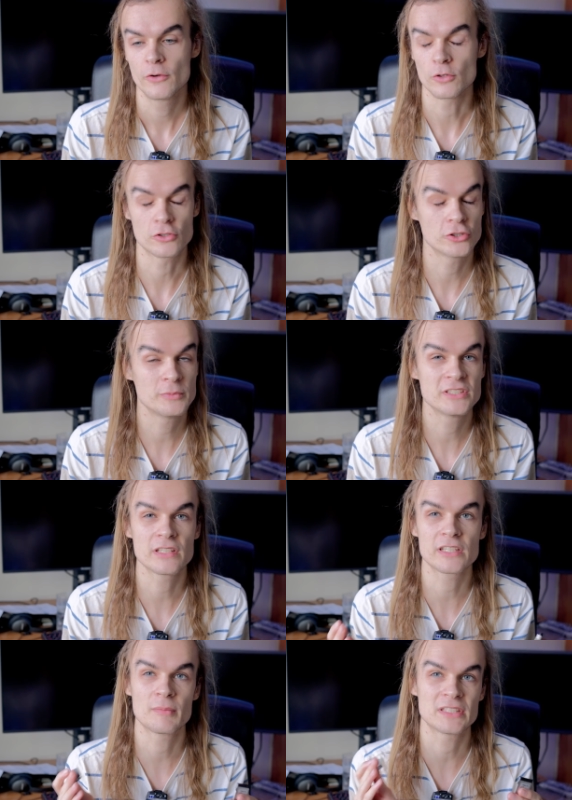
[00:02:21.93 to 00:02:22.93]
or it could be
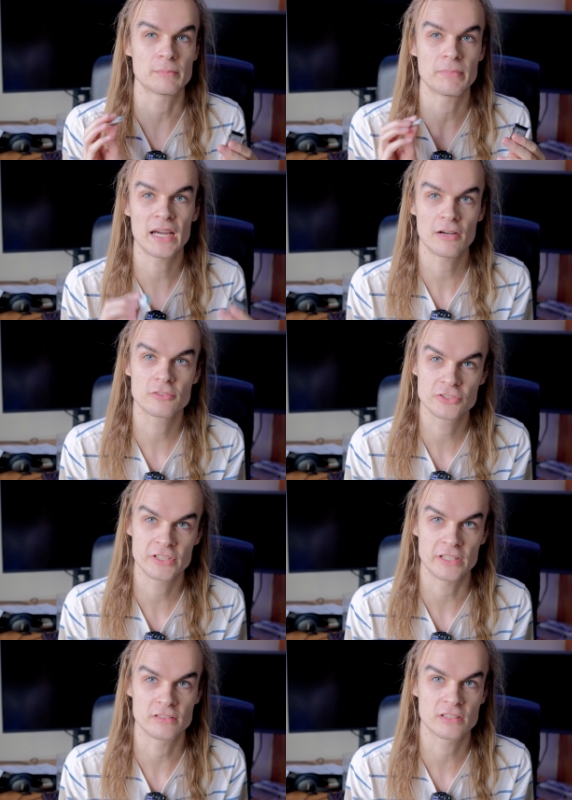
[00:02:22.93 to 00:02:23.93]
something about the power
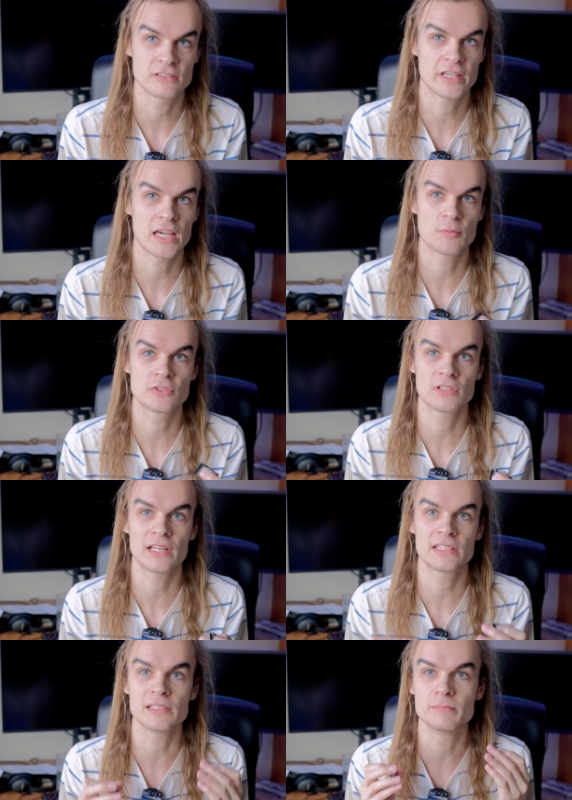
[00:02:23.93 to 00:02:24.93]
states, because cameras are
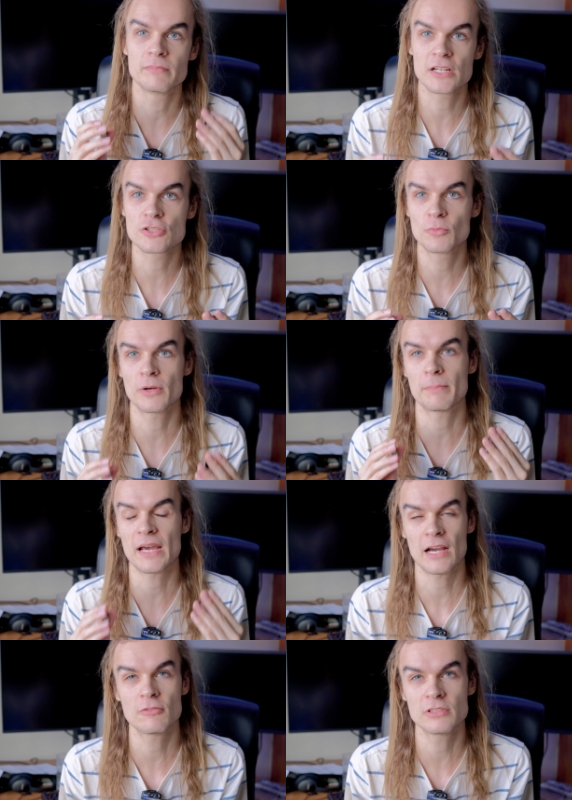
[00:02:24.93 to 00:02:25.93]
likely much more
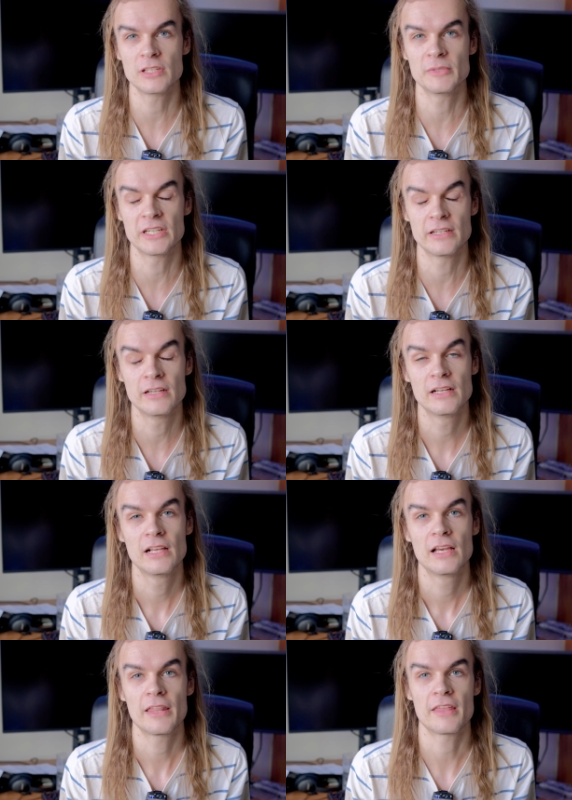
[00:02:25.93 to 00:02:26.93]
power limited
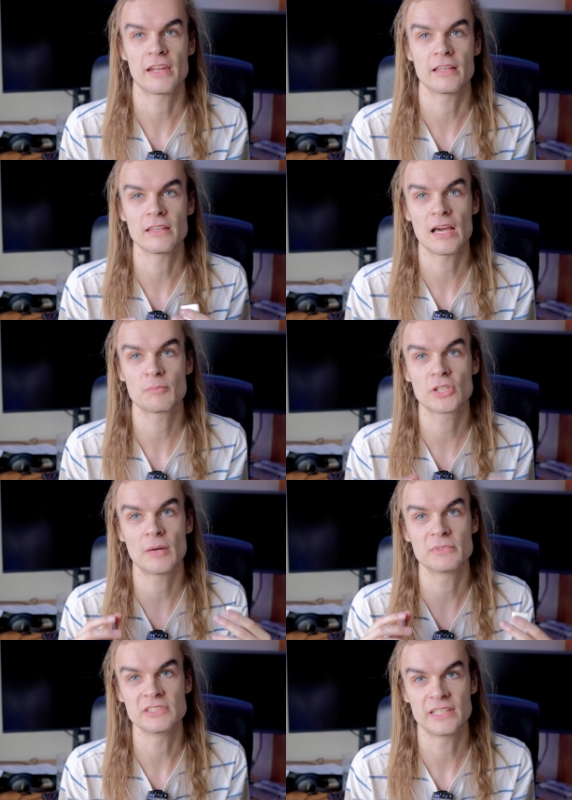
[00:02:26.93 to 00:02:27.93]
than a
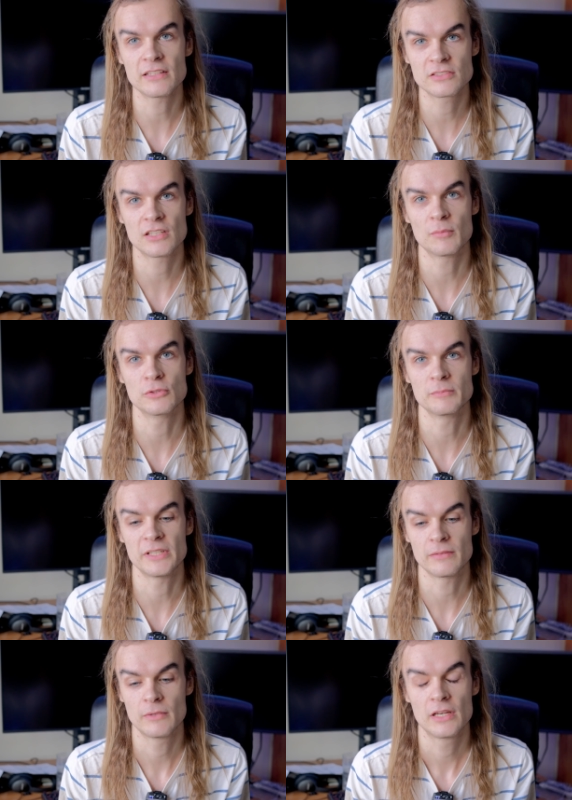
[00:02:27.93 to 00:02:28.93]
laptop or desktop would be.